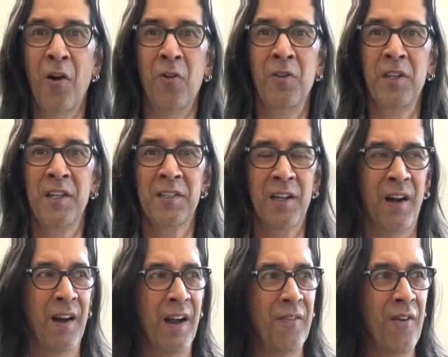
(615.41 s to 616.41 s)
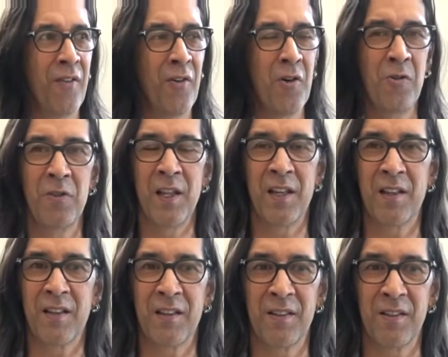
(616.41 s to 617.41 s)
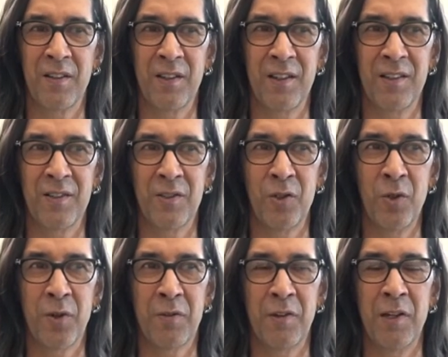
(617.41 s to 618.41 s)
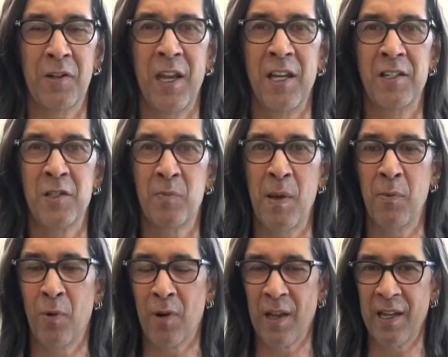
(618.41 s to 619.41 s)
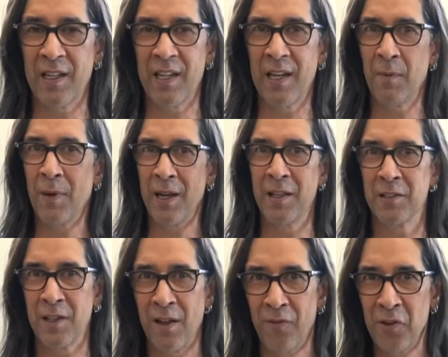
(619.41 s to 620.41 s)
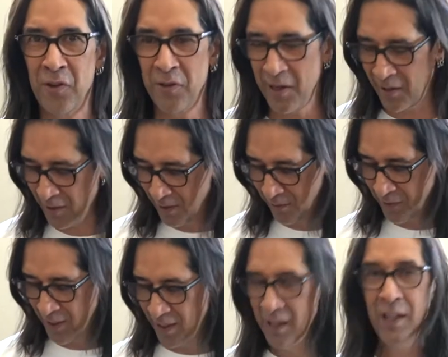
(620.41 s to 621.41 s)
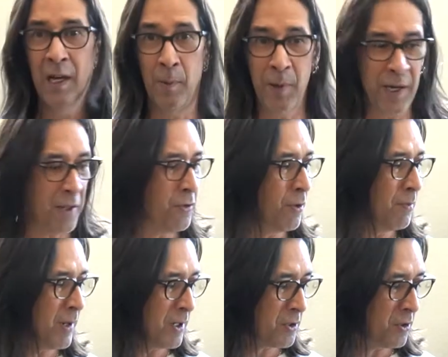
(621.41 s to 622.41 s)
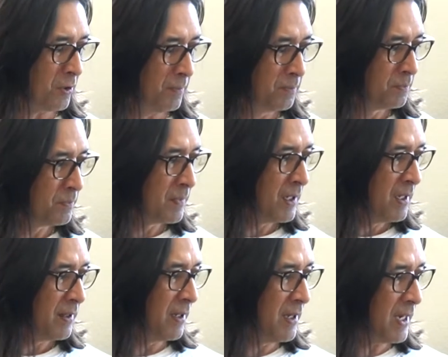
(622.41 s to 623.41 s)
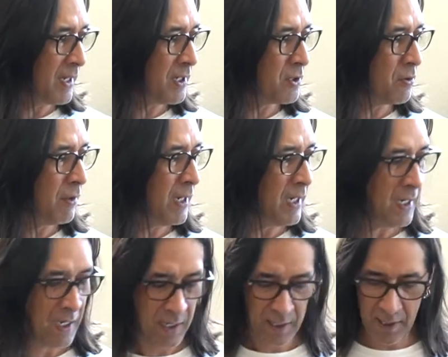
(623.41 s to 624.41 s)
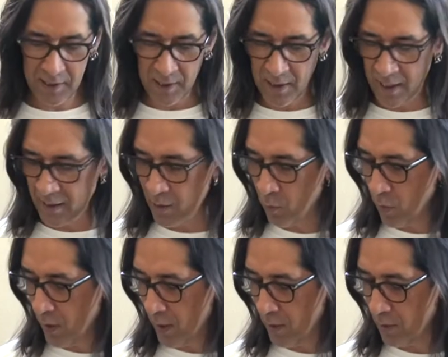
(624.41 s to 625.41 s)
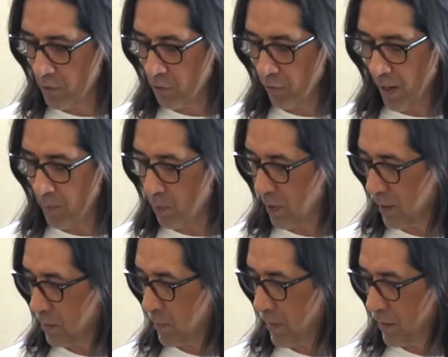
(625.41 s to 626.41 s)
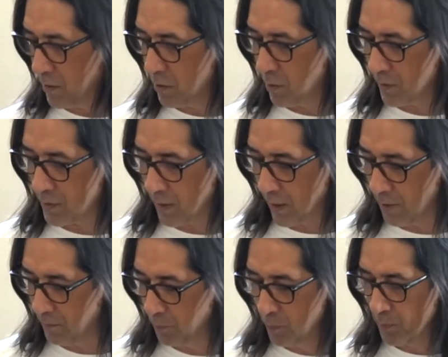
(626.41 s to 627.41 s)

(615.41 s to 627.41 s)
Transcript: only guitar I've ever owned that 2 or 3 occasions people were like, can I buy this off of you? They loved it. I played it through a Marshall. The neck is great. It's a 91 Strat Plus made in the USA.